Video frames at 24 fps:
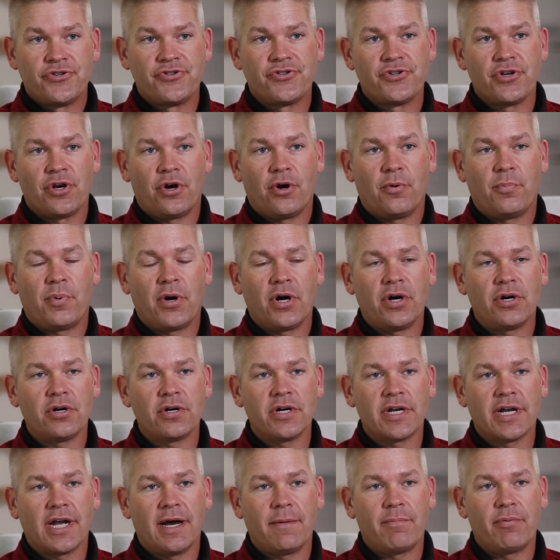So
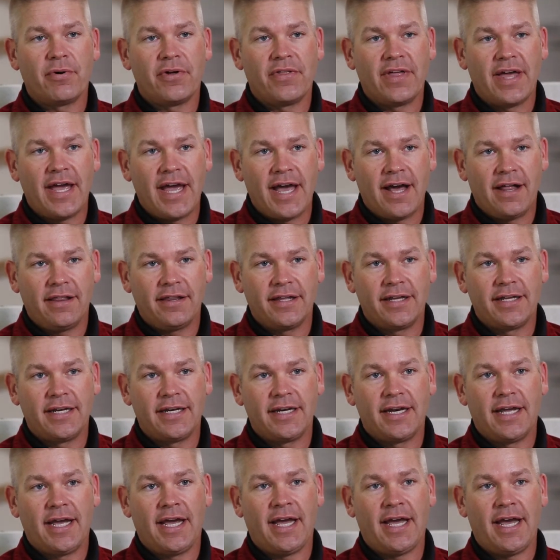partnering up with
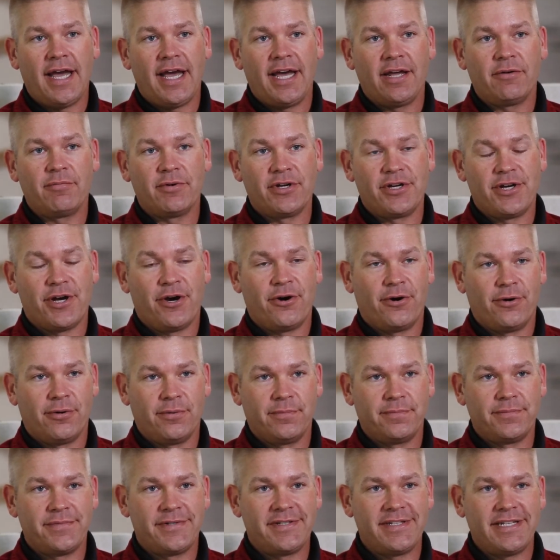Allen Edwin
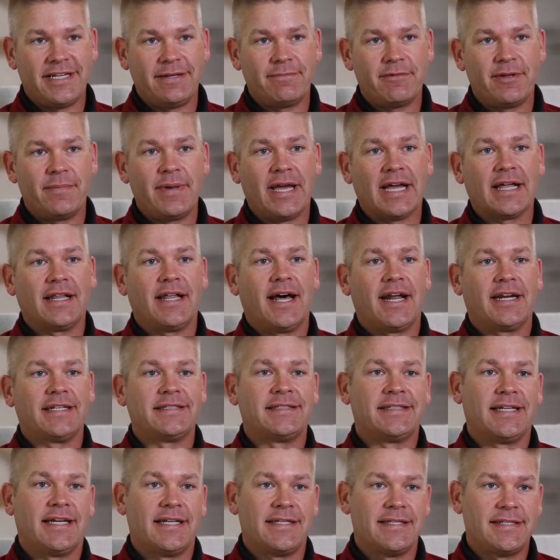Homes seemed to make a lot of
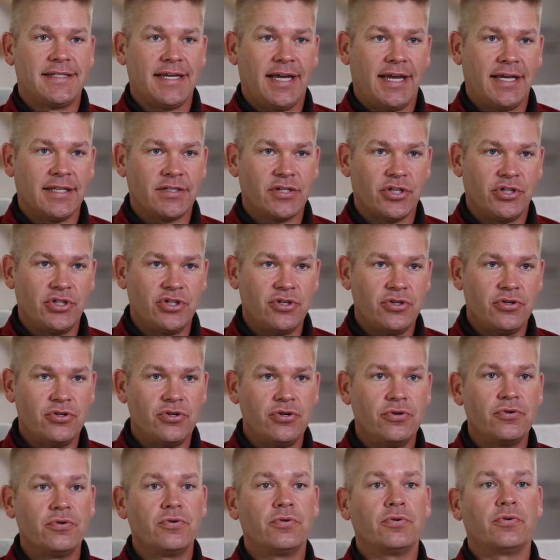sense. As a
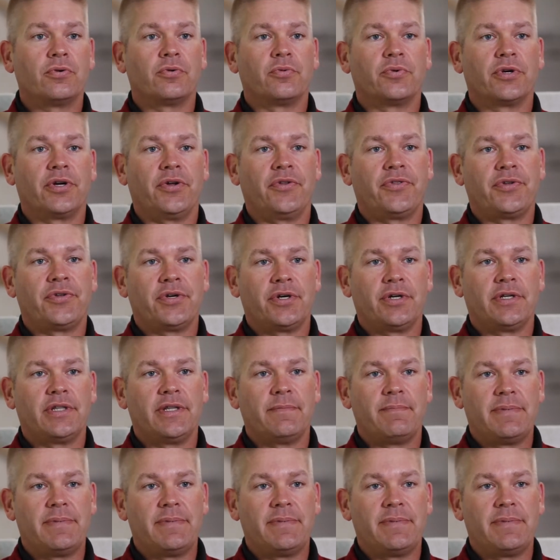new realtor in the